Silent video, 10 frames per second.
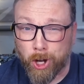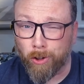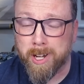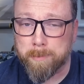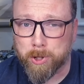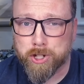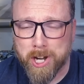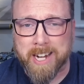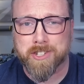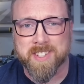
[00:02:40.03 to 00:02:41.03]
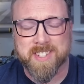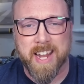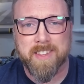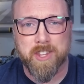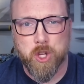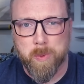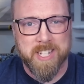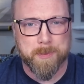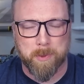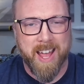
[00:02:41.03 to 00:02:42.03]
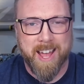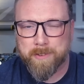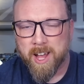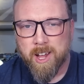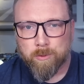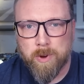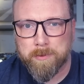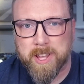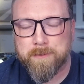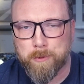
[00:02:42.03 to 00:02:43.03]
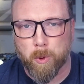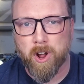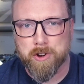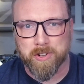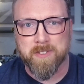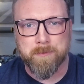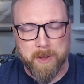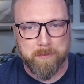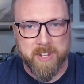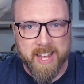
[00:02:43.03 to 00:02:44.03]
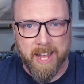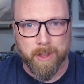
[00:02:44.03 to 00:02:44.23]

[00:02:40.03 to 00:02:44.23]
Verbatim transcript: current projections say the U.S. will have roughly 450